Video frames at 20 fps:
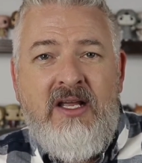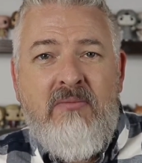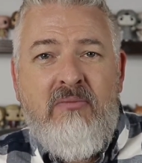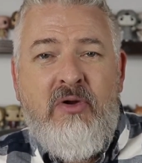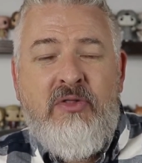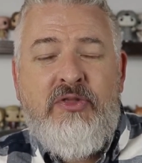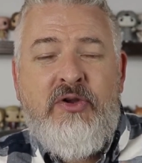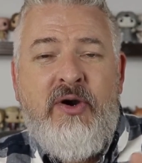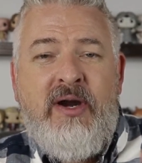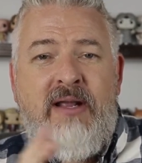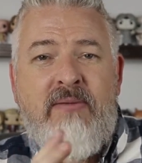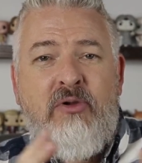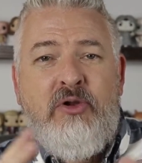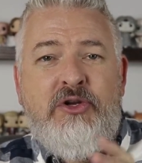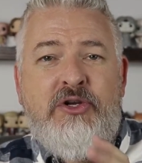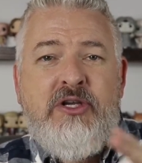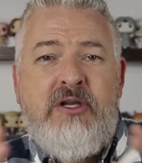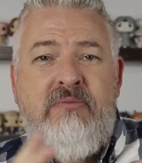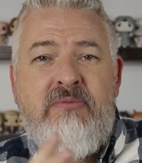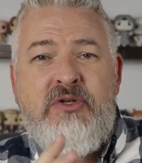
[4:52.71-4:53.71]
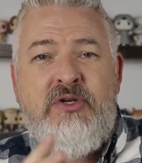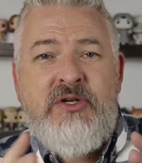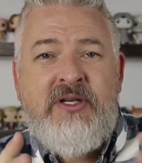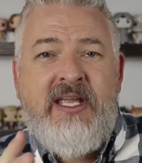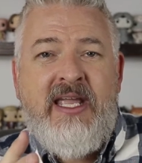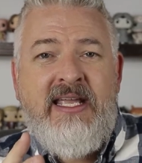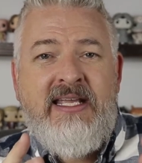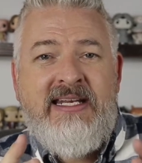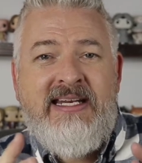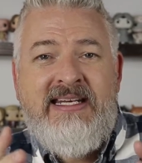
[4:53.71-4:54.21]
but they're able to
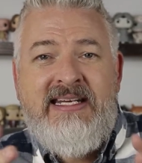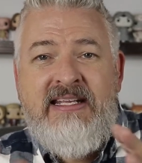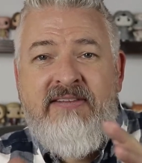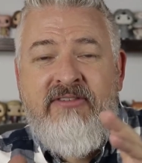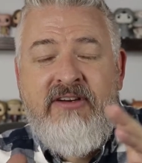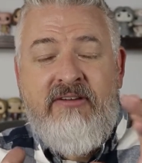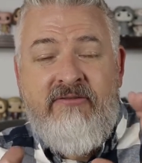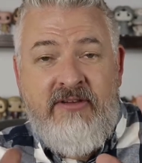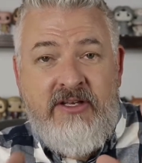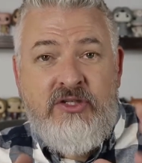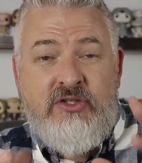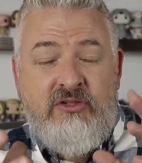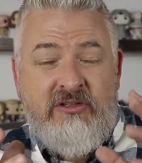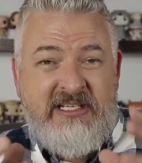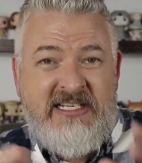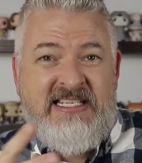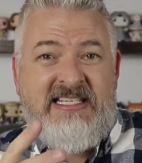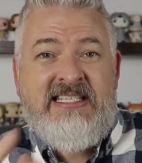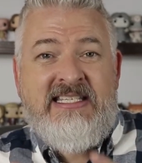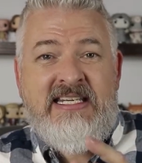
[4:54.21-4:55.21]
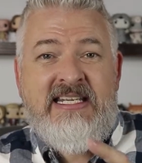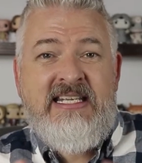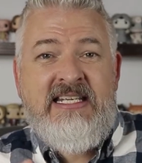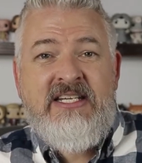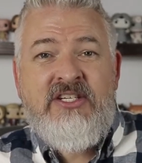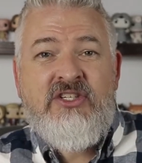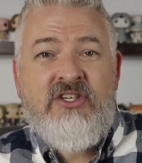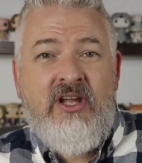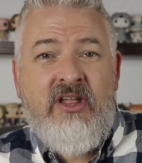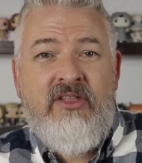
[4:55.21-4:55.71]
communicate and even eventually see
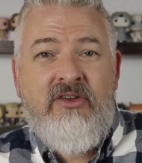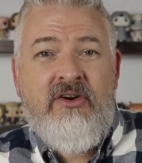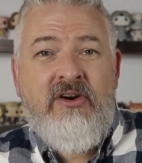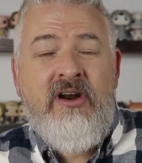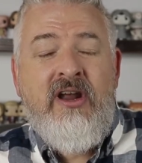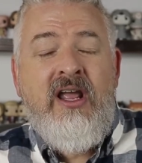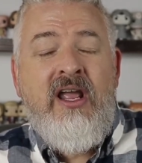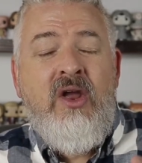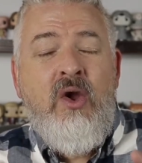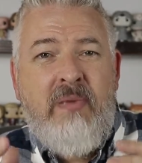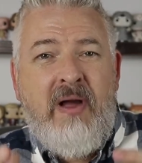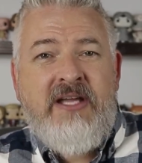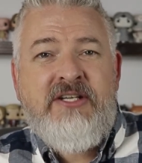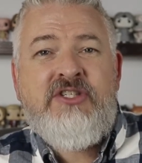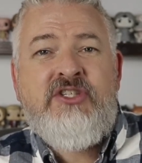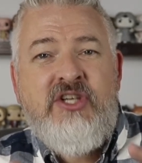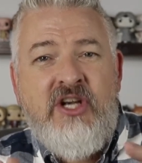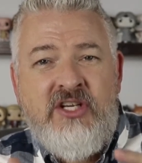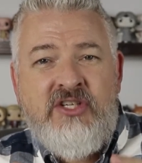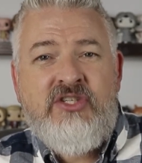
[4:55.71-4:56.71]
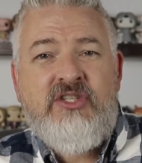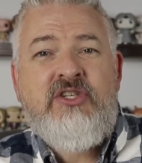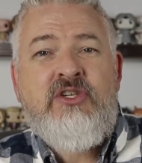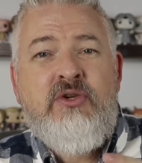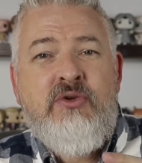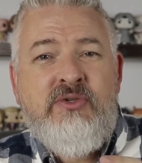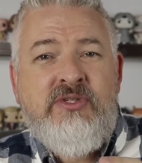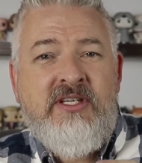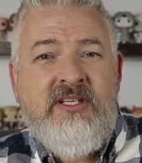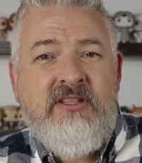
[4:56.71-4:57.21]
each other by just
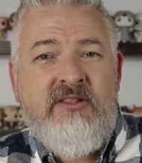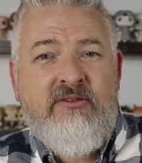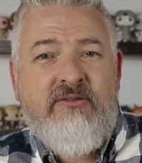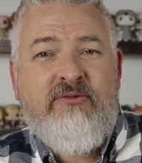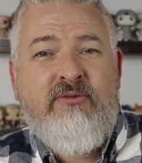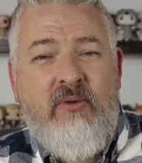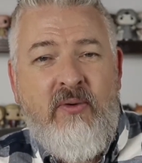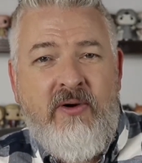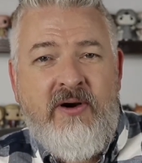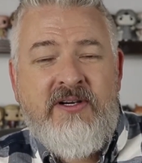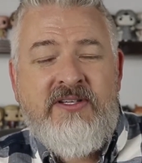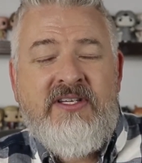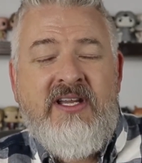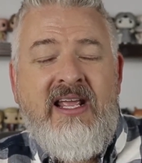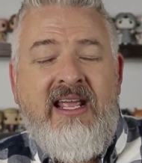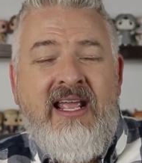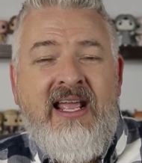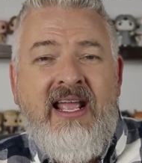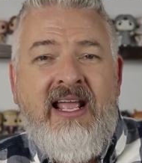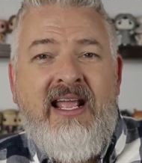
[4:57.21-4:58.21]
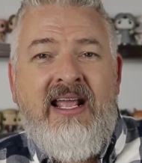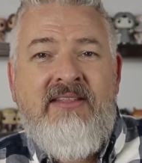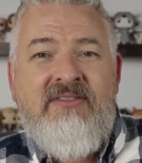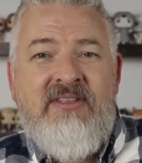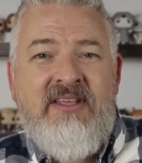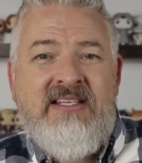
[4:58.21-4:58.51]
using the Force. And